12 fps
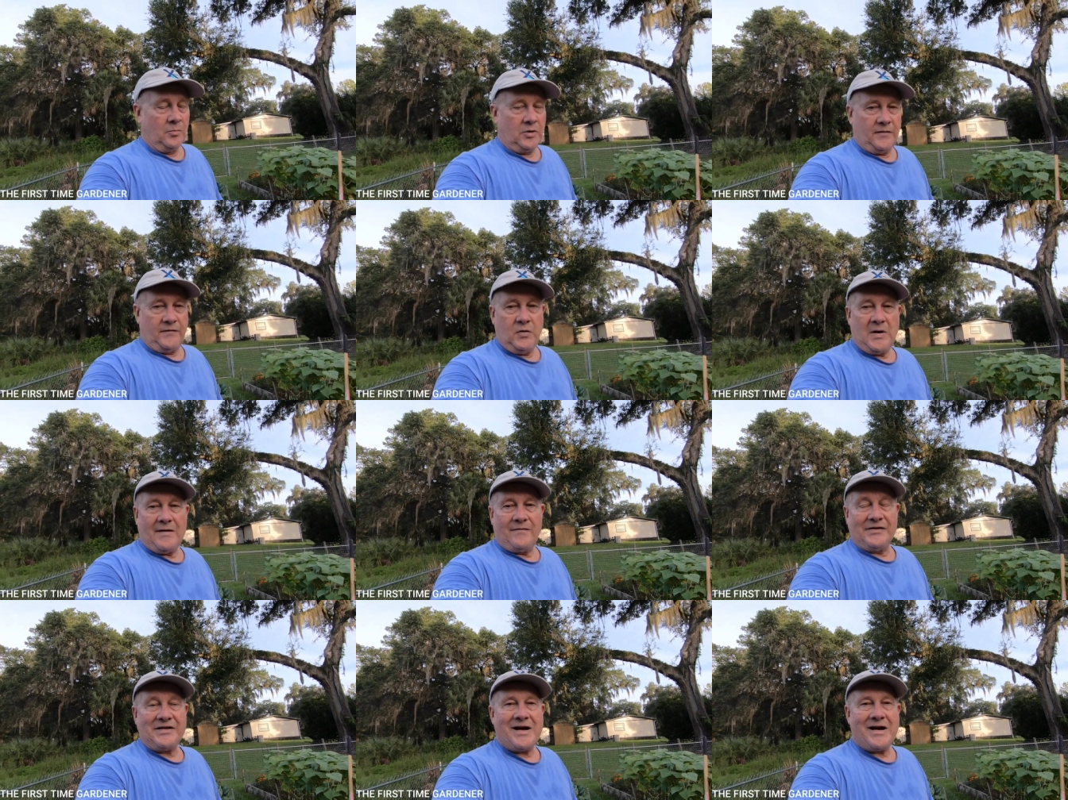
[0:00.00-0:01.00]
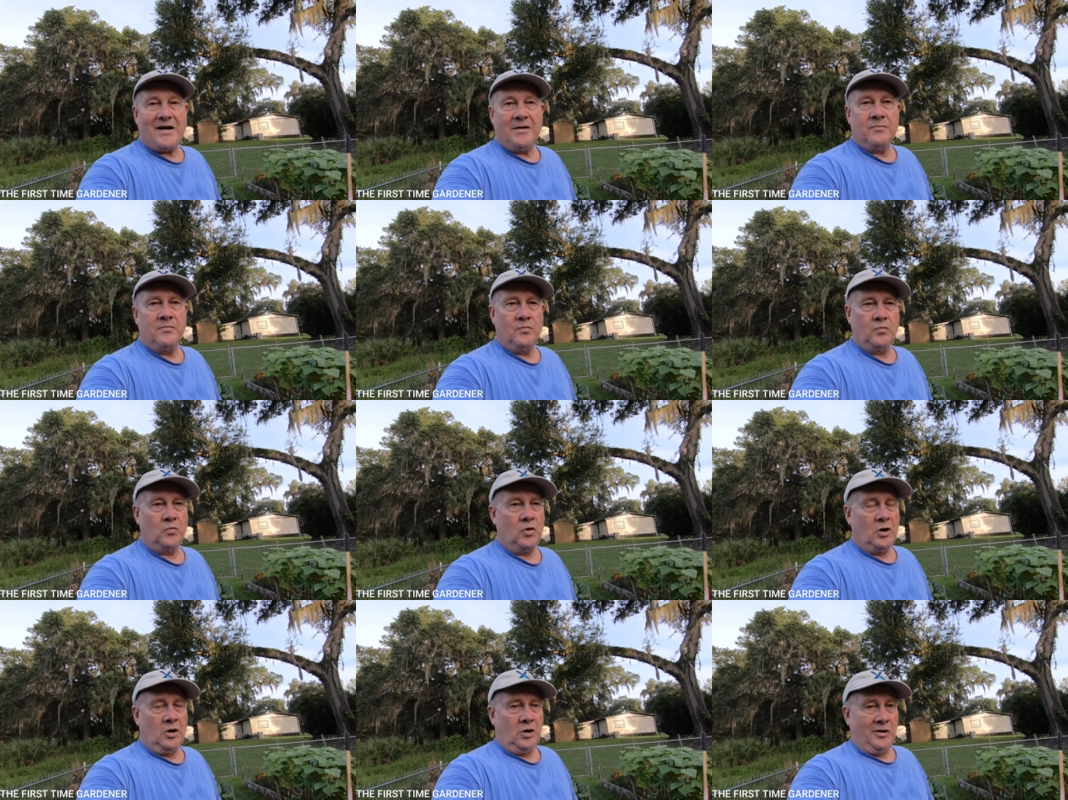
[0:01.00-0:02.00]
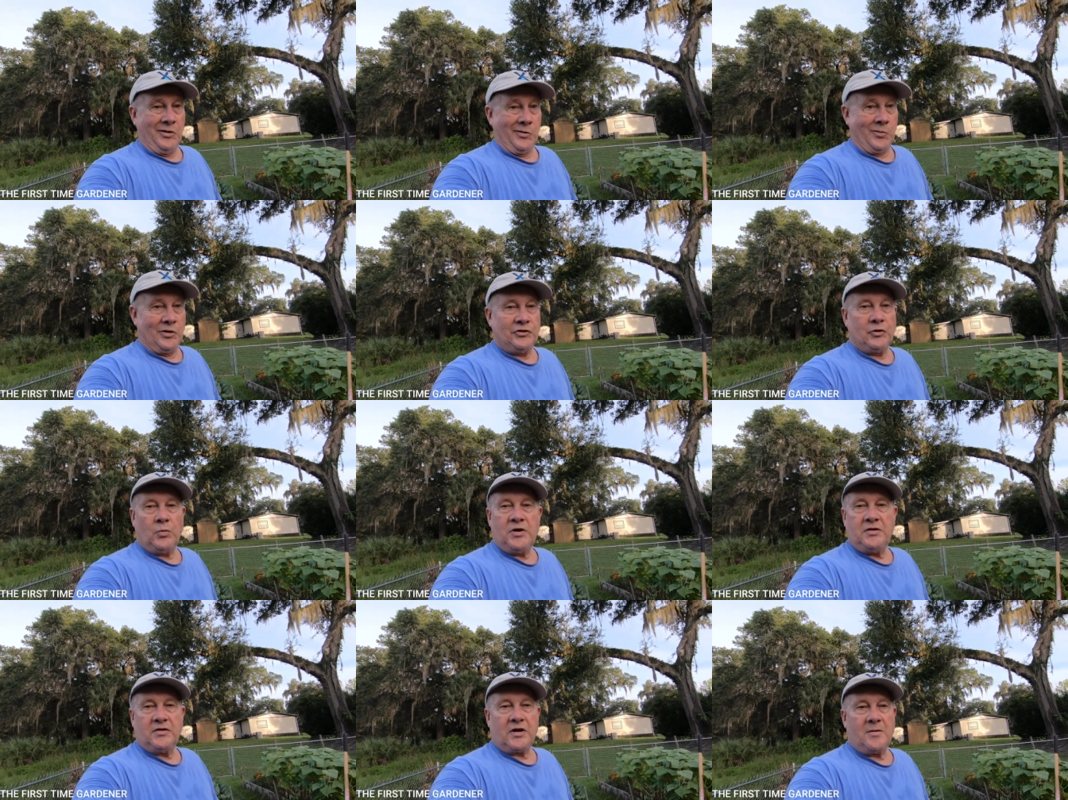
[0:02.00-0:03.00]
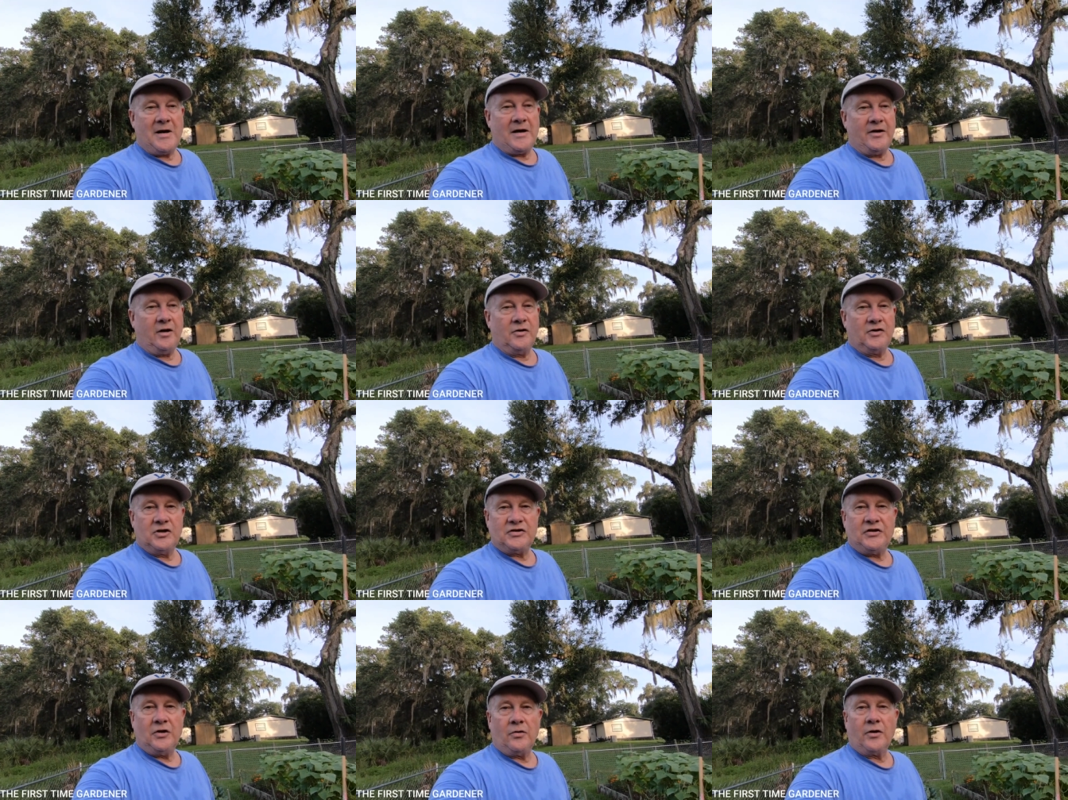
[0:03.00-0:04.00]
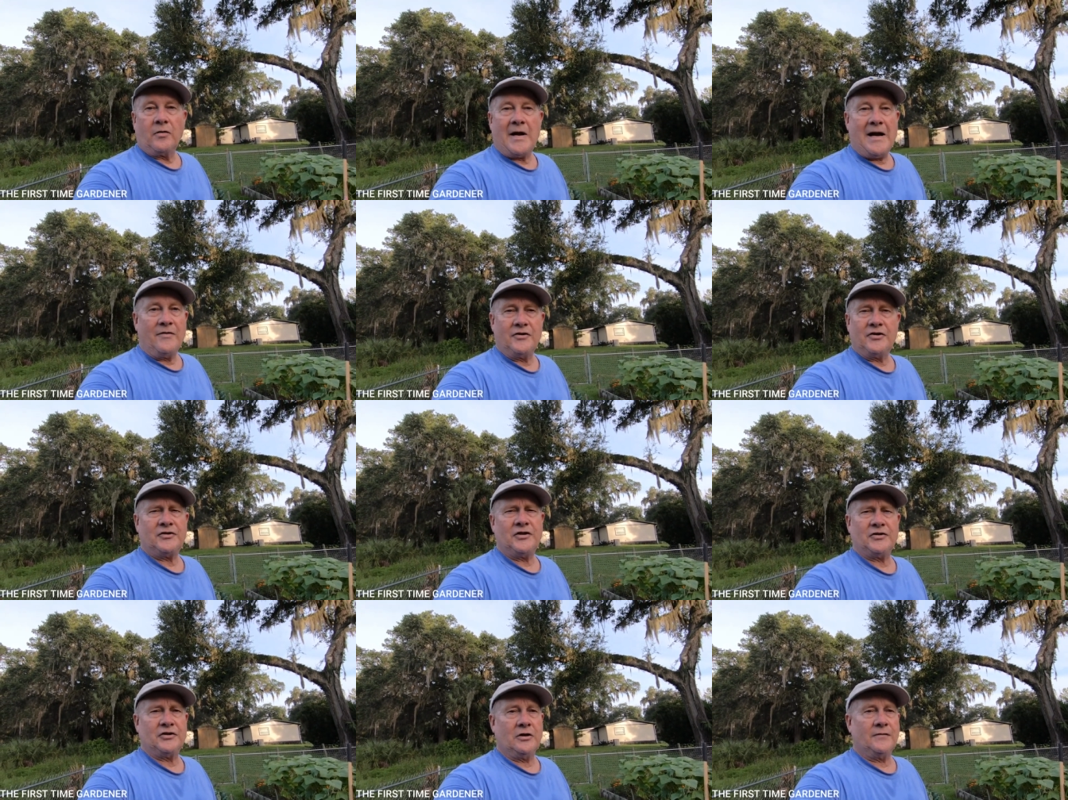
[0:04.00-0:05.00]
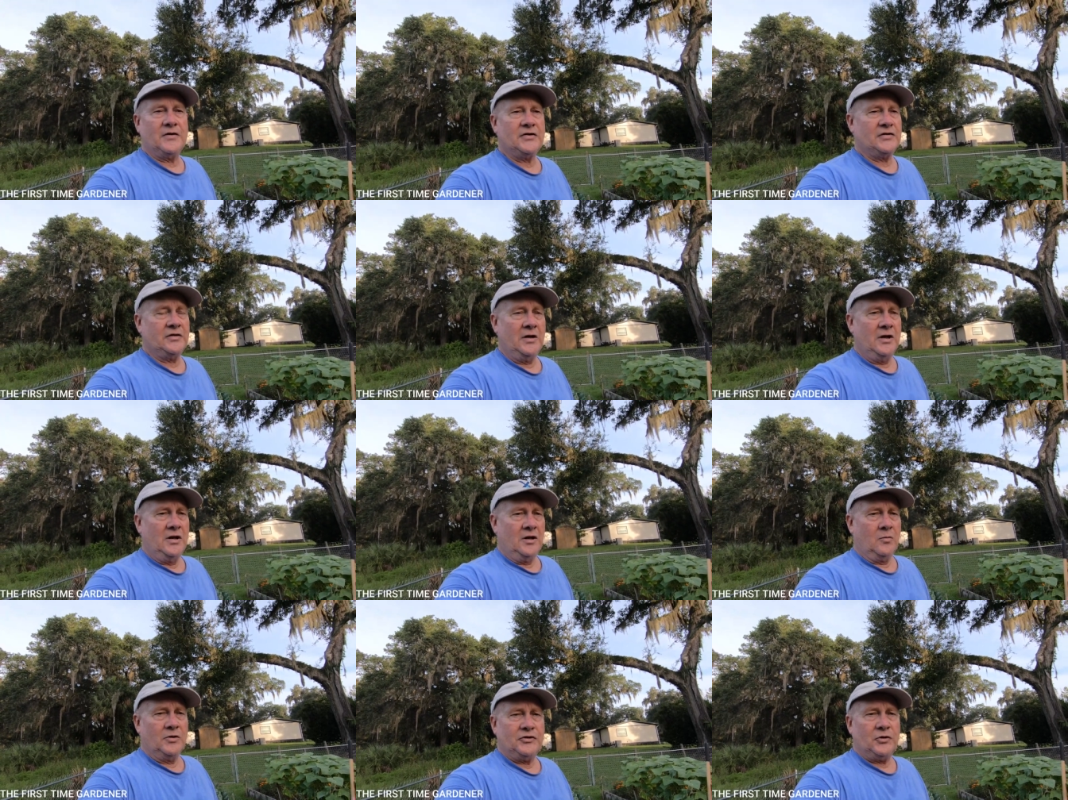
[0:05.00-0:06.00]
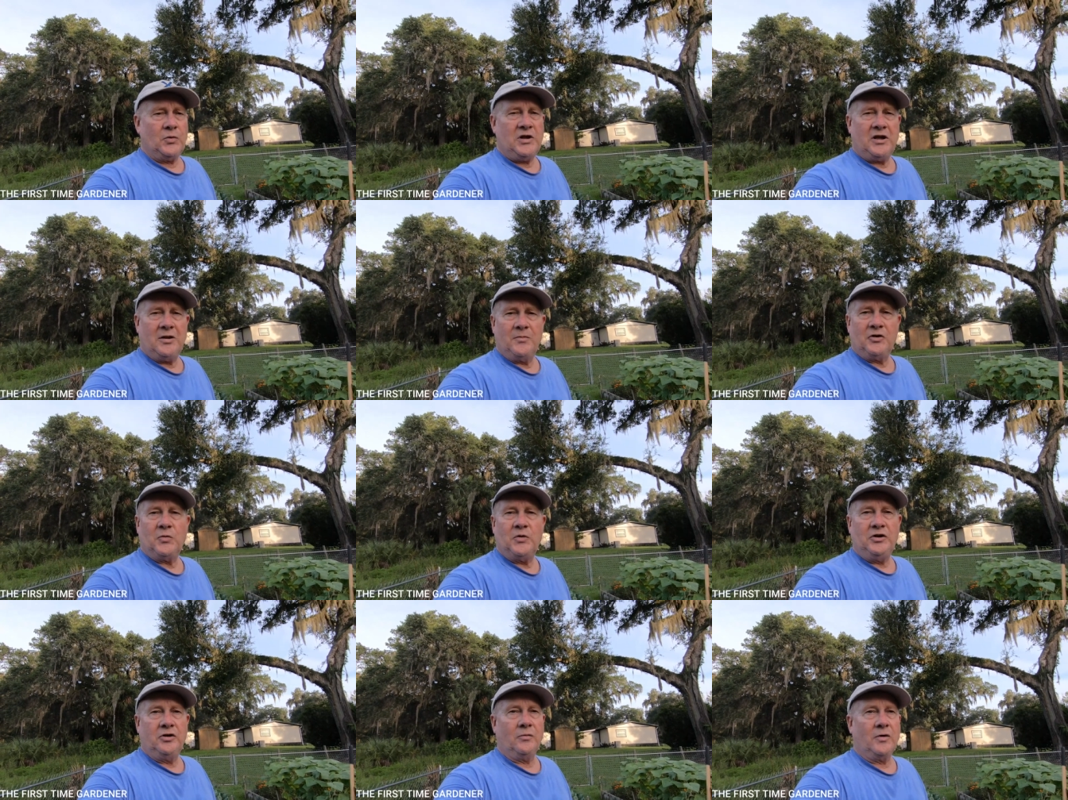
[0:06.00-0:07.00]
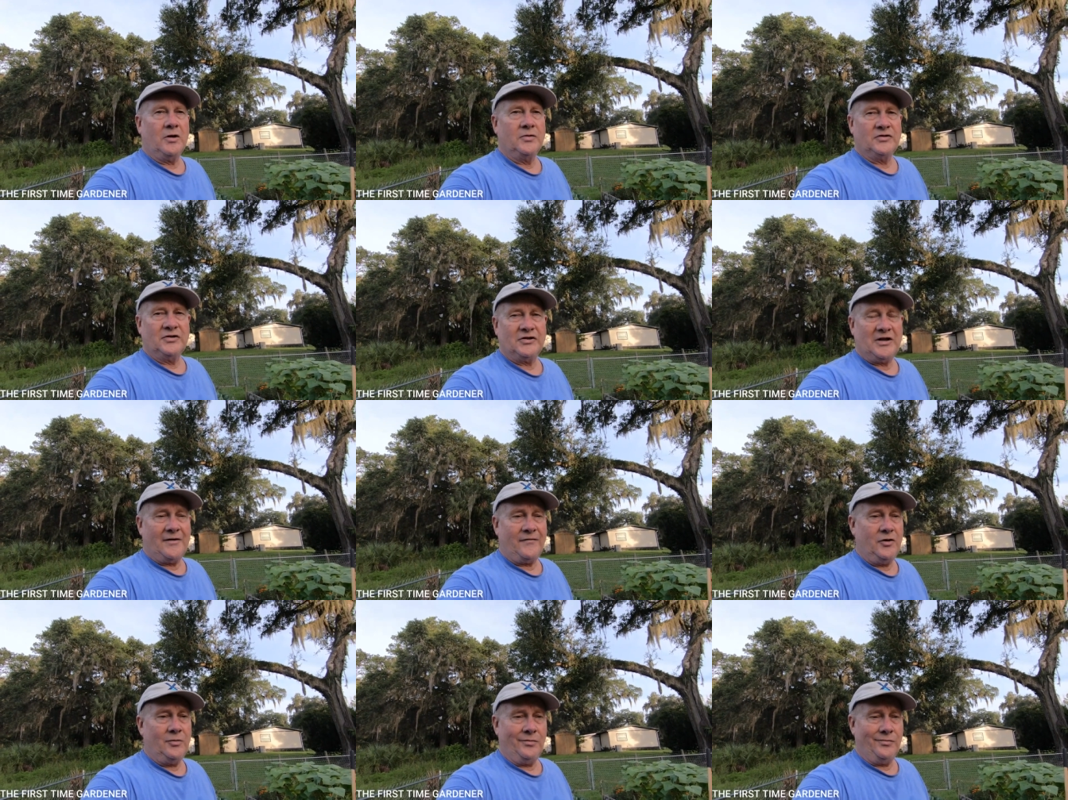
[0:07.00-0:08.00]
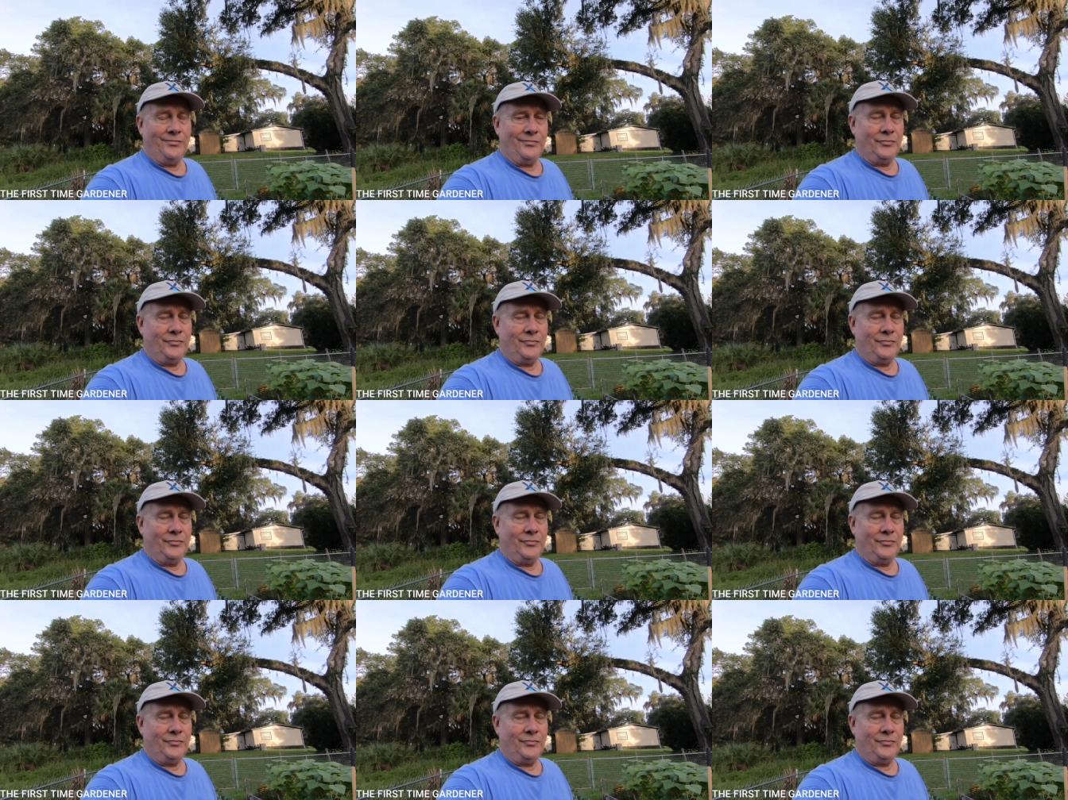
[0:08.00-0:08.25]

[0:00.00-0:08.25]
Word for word: But if you have the time once a week to come out here and just till the ground, or just the surface once a week in between your rows and stuff, you,